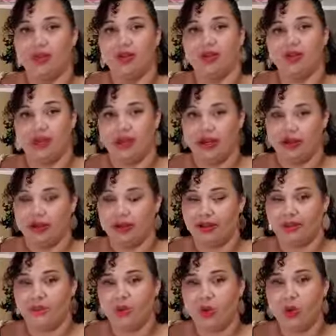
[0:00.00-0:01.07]
You divide it by
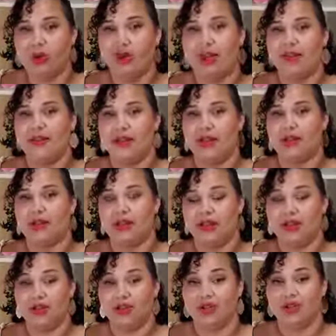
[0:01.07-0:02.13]
4, and that will
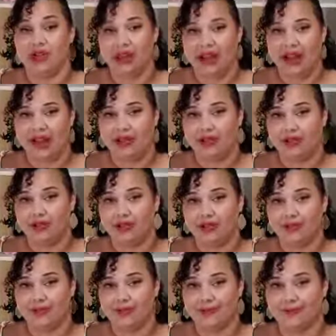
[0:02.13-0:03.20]
give you your average,